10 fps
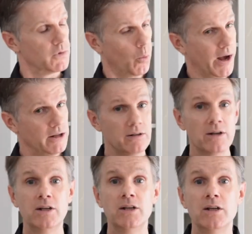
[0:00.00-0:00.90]
Well,
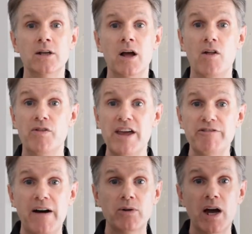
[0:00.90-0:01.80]
they
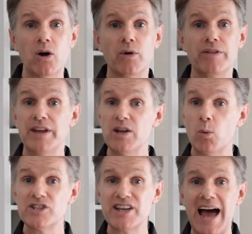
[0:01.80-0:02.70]
found out that it
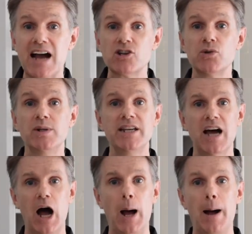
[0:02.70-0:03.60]
was actually
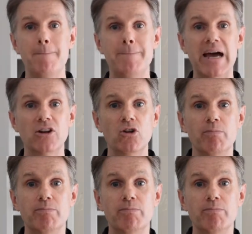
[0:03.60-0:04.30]
a metal